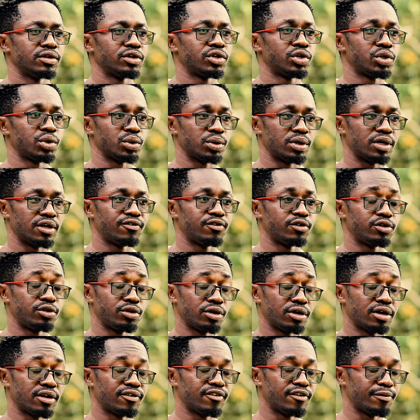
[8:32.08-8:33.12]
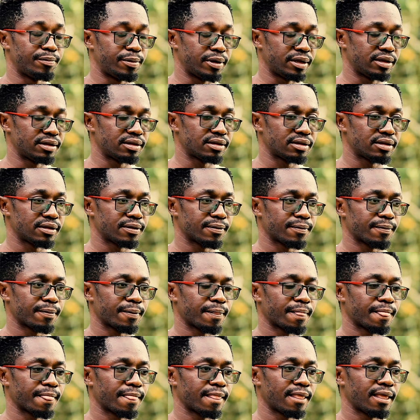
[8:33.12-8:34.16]
Sure, photography pays.
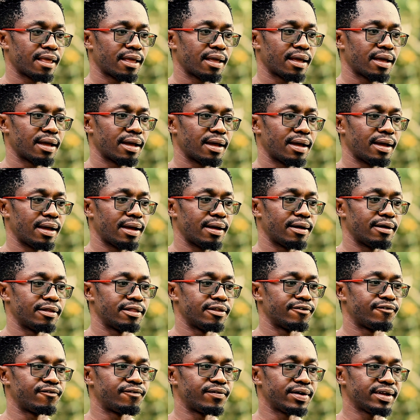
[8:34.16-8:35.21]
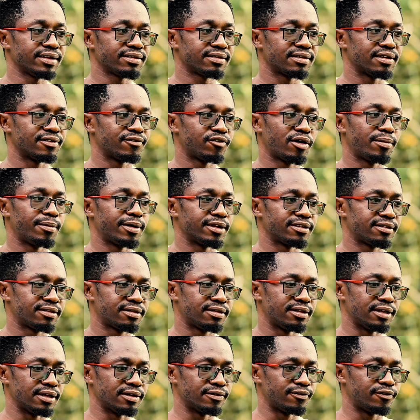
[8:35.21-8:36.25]
The first and
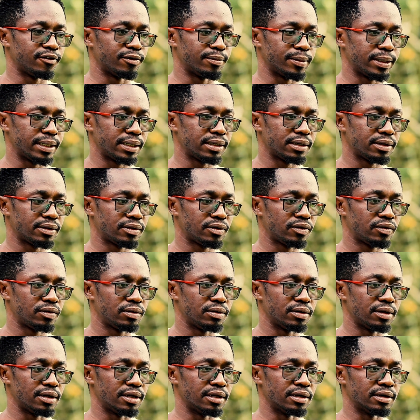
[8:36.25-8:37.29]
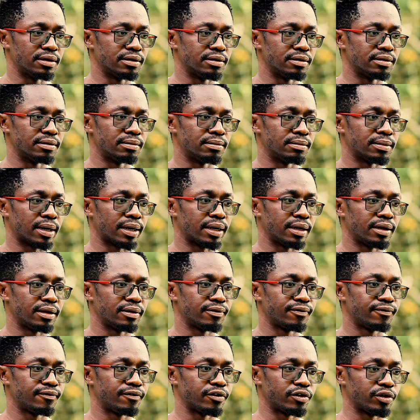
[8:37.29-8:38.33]
foremost thing for me in
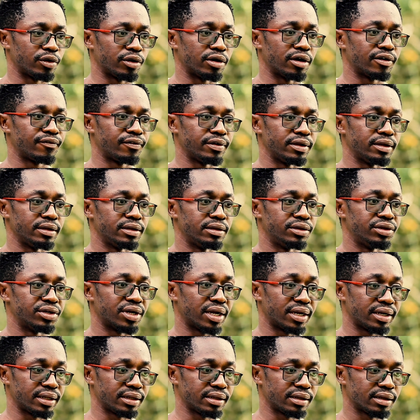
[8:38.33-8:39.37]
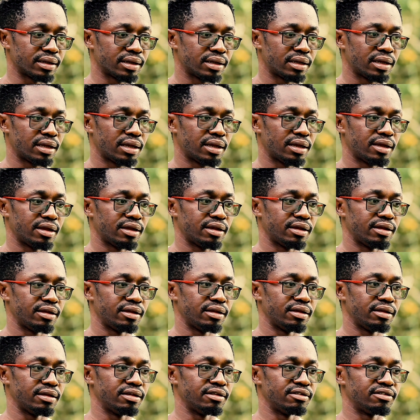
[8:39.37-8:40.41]
my photography journey
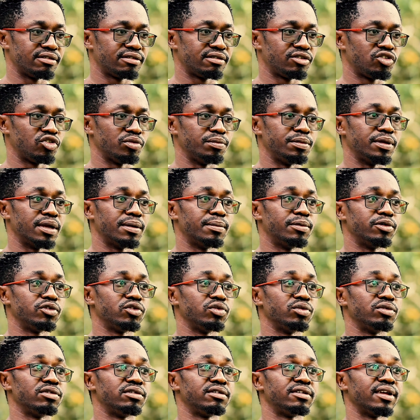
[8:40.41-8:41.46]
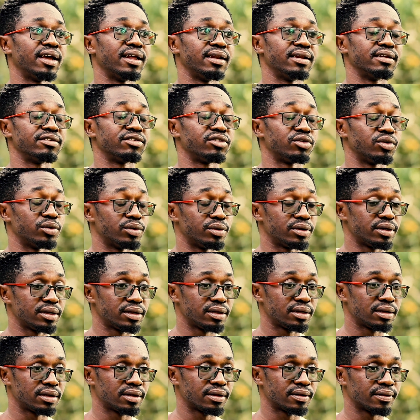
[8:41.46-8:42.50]
is to be able to tell a story.